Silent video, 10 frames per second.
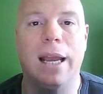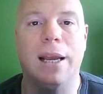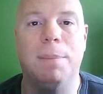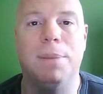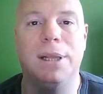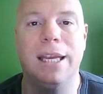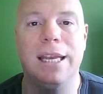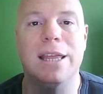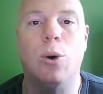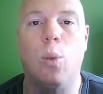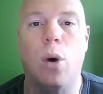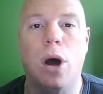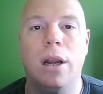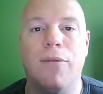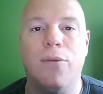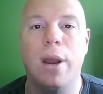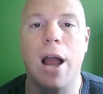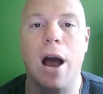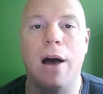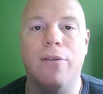and complete the one
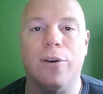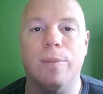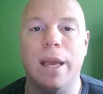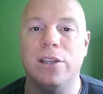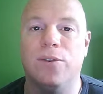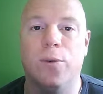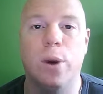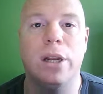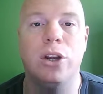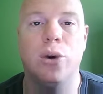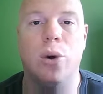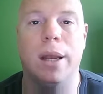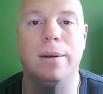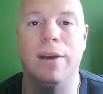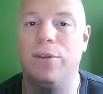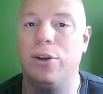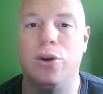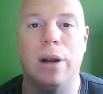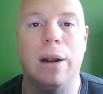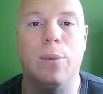free offer. It's free to join if you
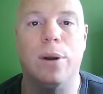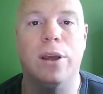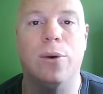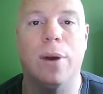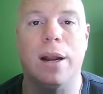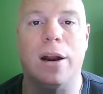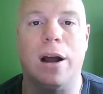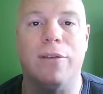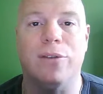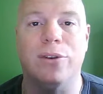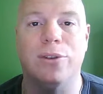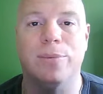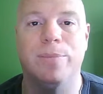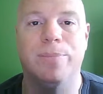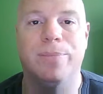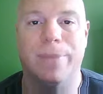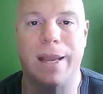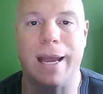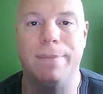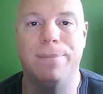join on one of the credit offers.
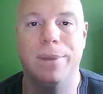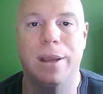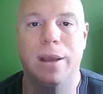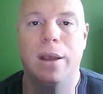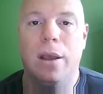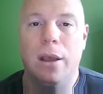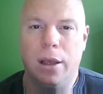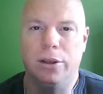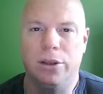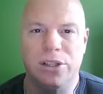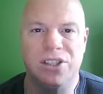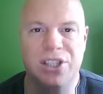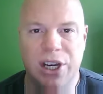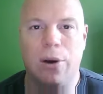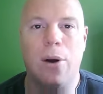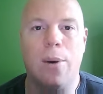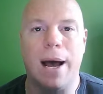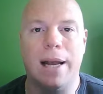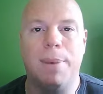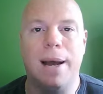Okay? Zero
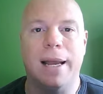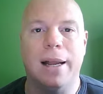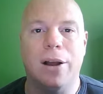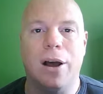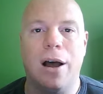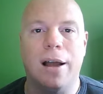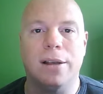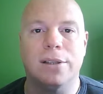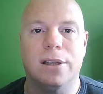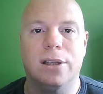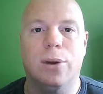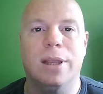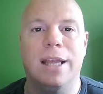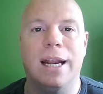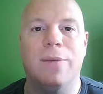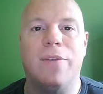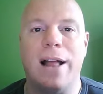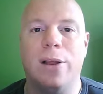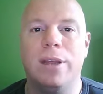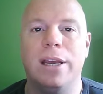out-of-pocket cost. You can then
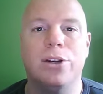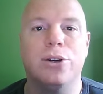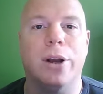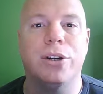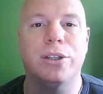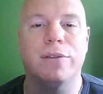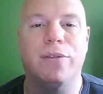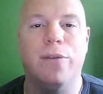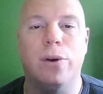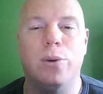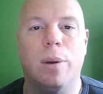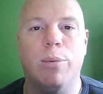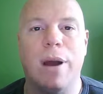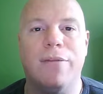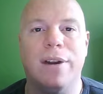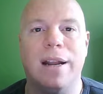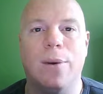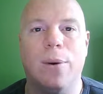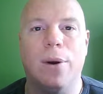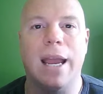follow the instructions of the Virtual Profit
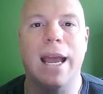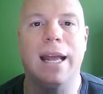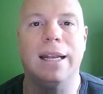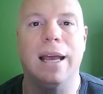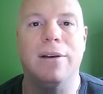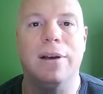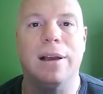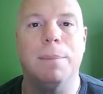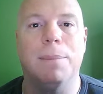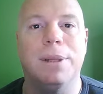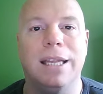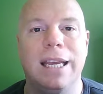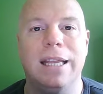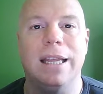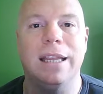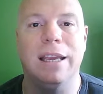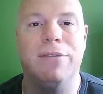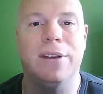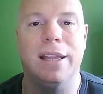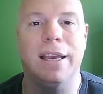Network and complete the
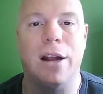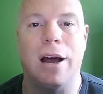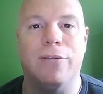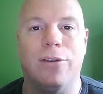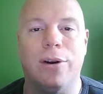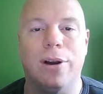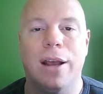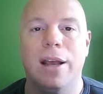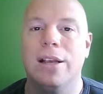affiliate offer,